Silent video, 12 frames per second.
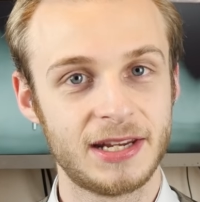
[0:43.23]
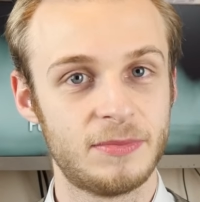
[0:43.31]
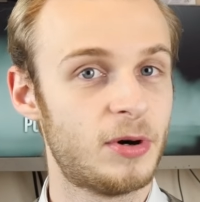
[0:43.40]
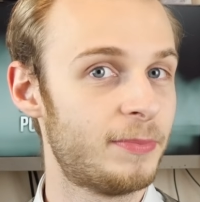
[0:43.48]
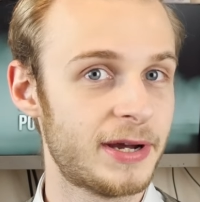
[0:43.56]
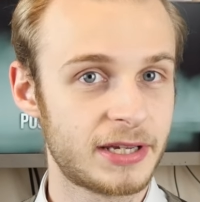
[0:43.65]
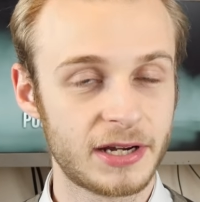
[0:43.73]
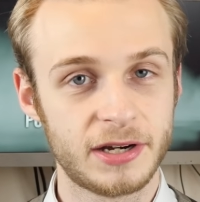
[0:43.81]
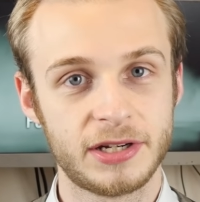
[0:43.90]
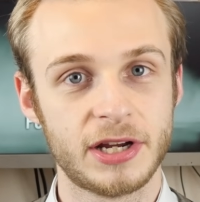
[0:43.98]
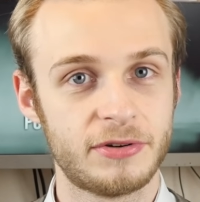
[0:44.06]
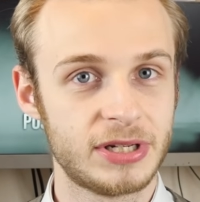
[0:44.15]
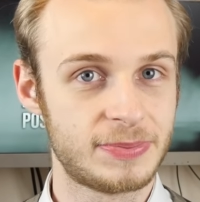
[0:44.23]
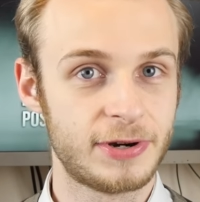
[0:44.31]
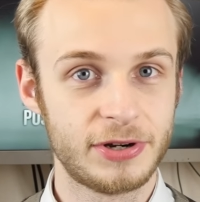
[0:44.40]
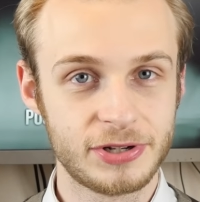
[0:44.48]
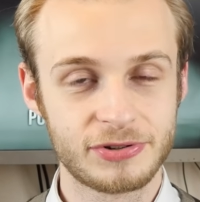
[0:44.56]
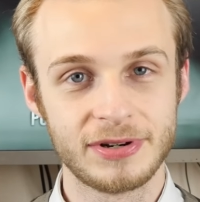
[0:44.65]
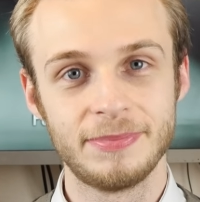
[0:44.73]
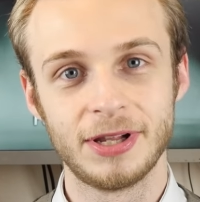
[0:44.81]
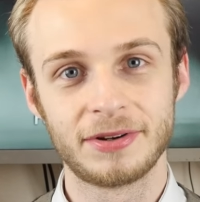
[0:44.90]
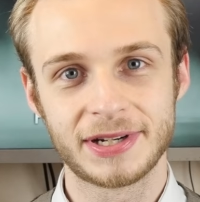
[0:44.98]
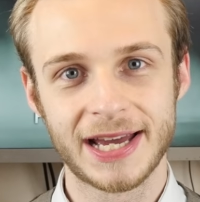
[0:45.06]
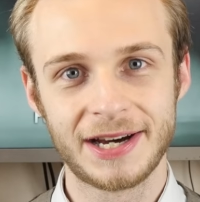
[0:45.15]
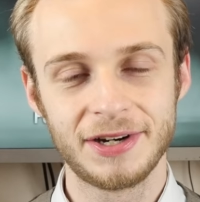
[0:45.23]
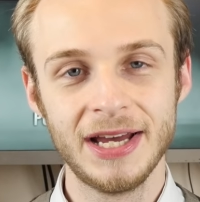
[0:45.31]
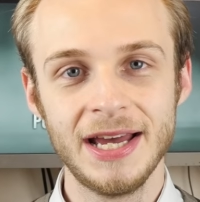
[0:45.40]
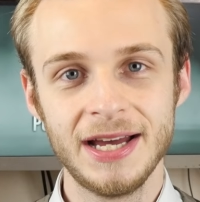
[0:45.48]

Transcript: I'm on my cardiorespiratory block now,